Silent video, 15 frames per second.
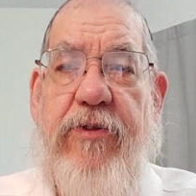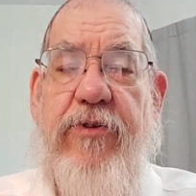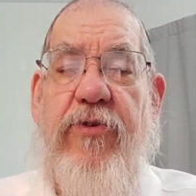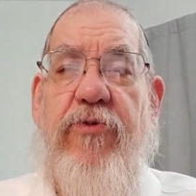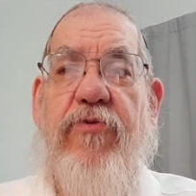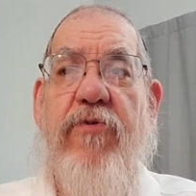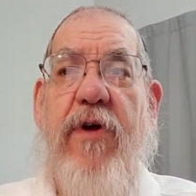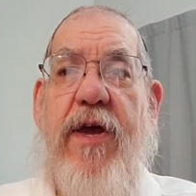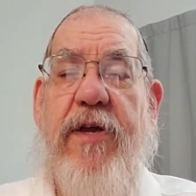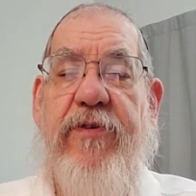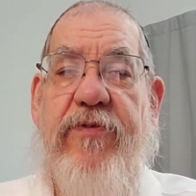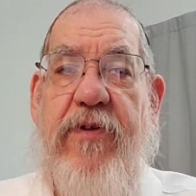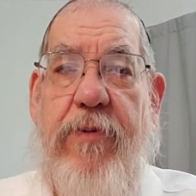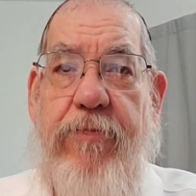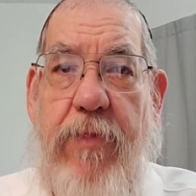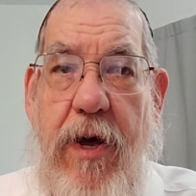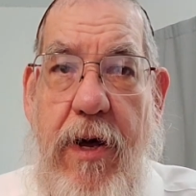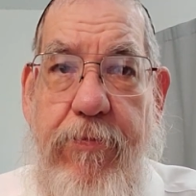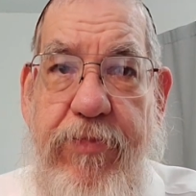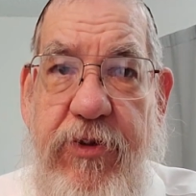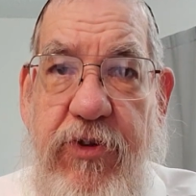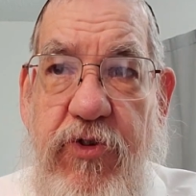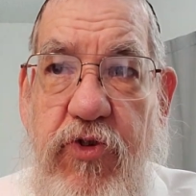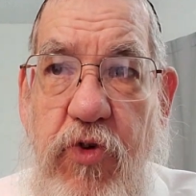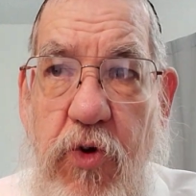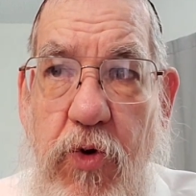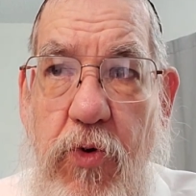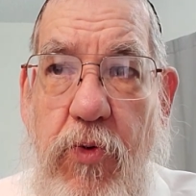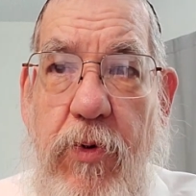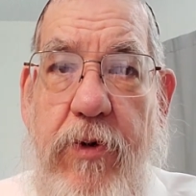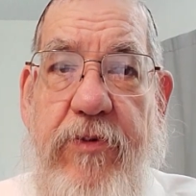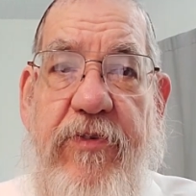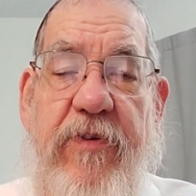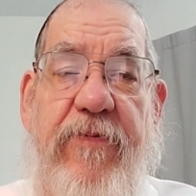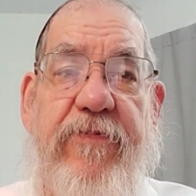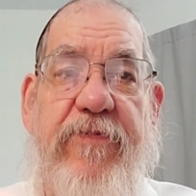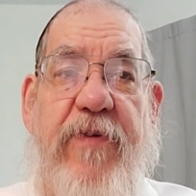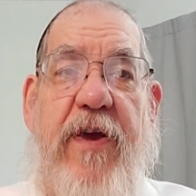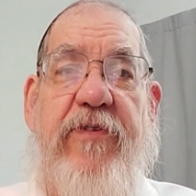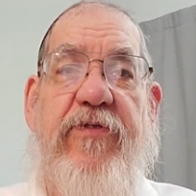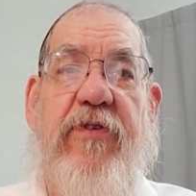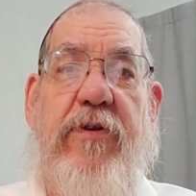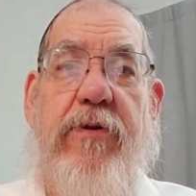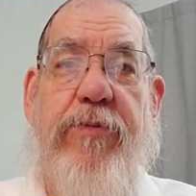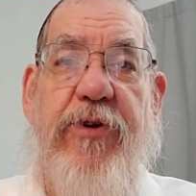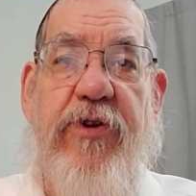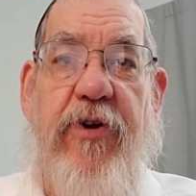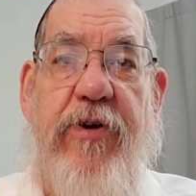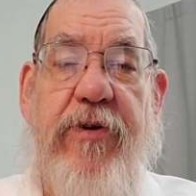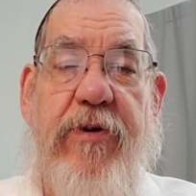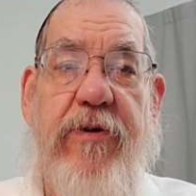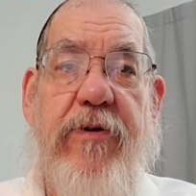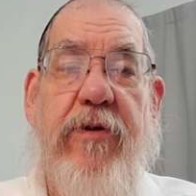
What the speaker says: to raise them up towards the face of the menorah.